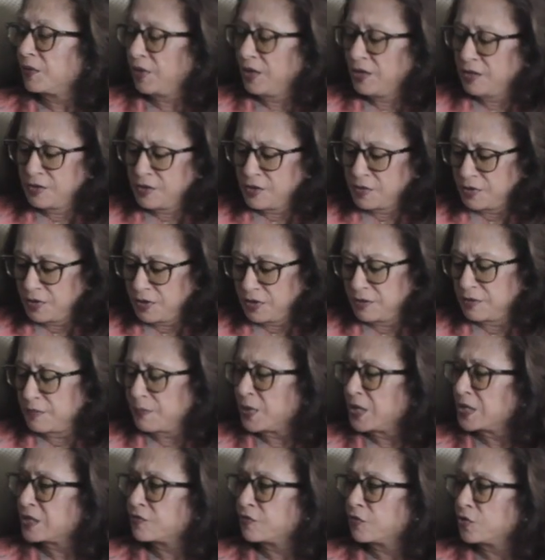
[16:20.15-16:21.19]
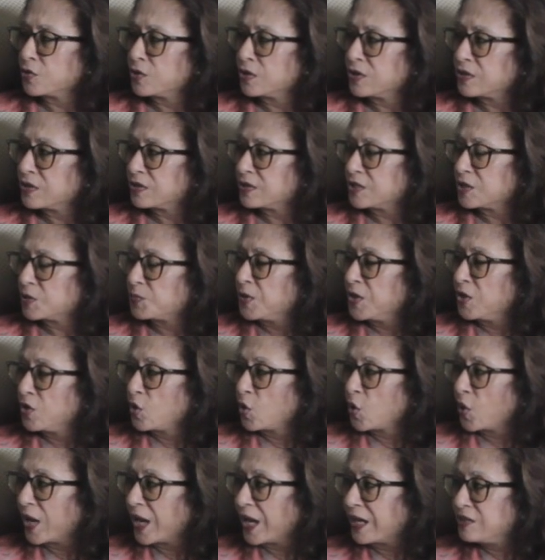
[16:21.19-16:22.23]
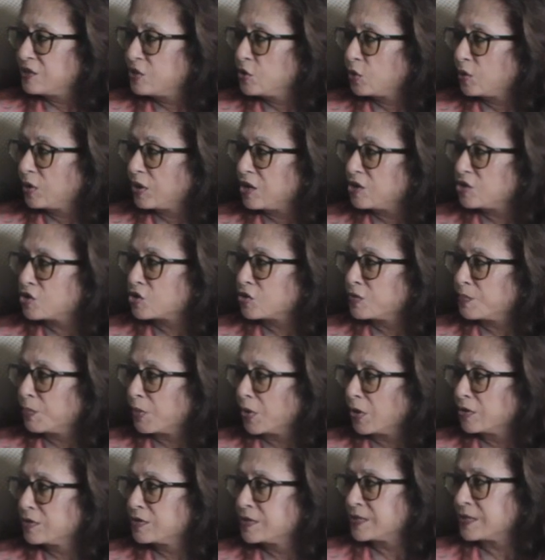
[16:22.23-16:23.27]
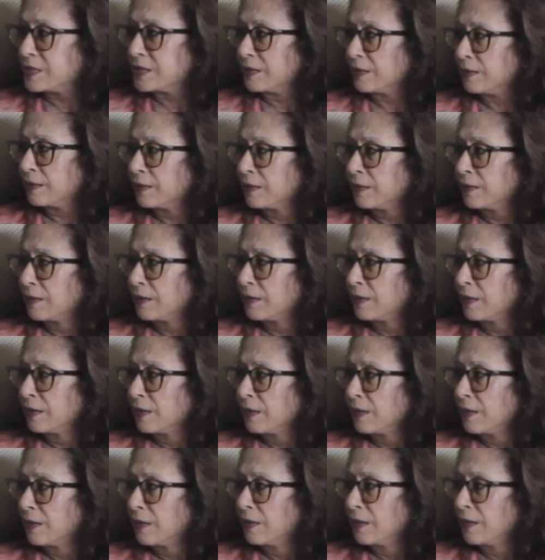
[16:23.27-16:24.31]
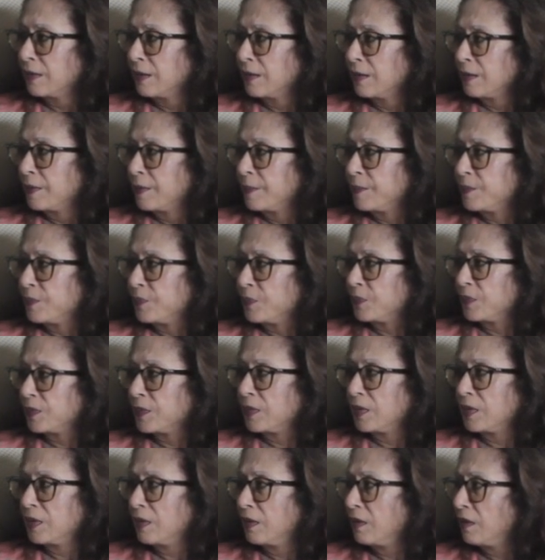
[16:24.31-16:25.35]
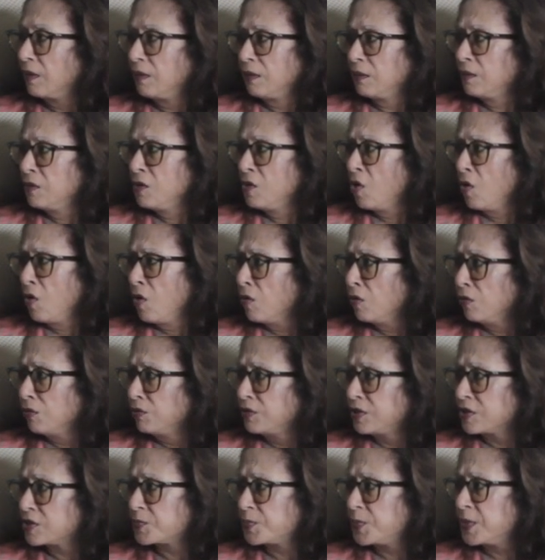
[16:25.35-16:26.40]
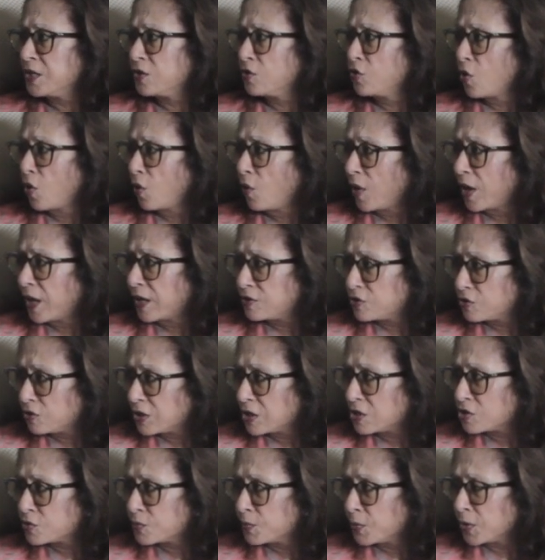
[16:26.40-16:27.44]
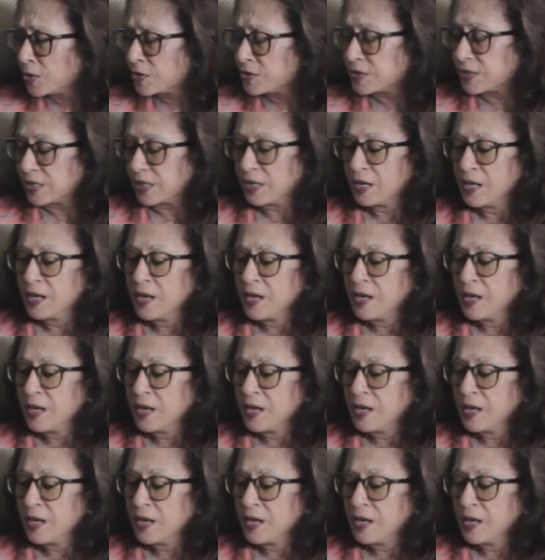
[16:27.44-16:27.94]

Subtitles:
in the past 4 years there's been no education policy. Yeah, no significant decision on that. No, there's been no education policy.